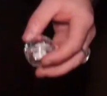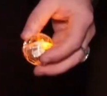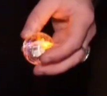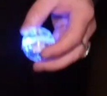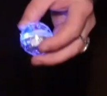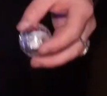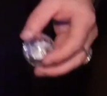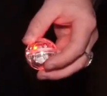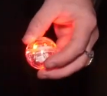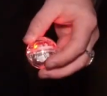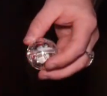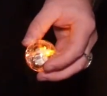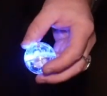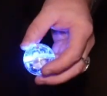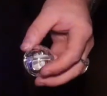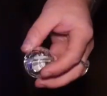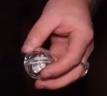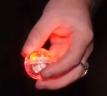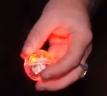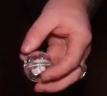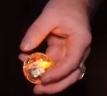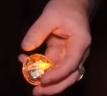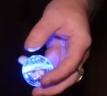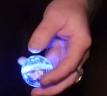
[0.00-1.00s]
that they're actually
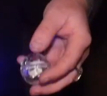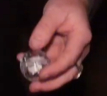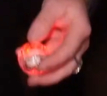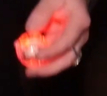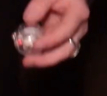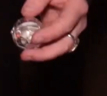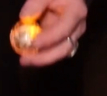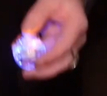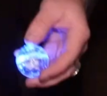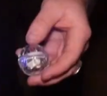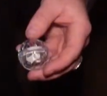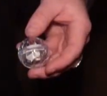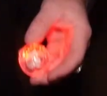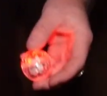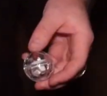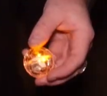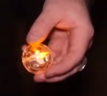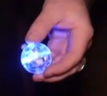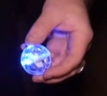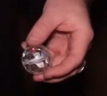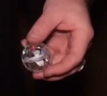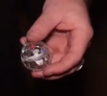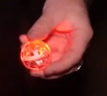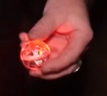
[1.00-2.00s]
moving. So that's a very
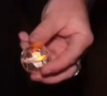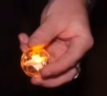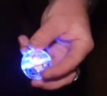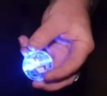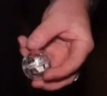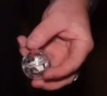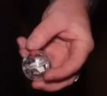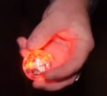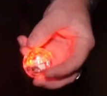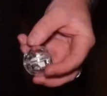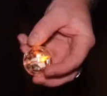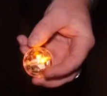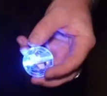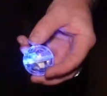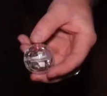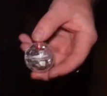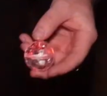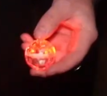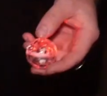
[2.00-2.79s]
good toy that I like to play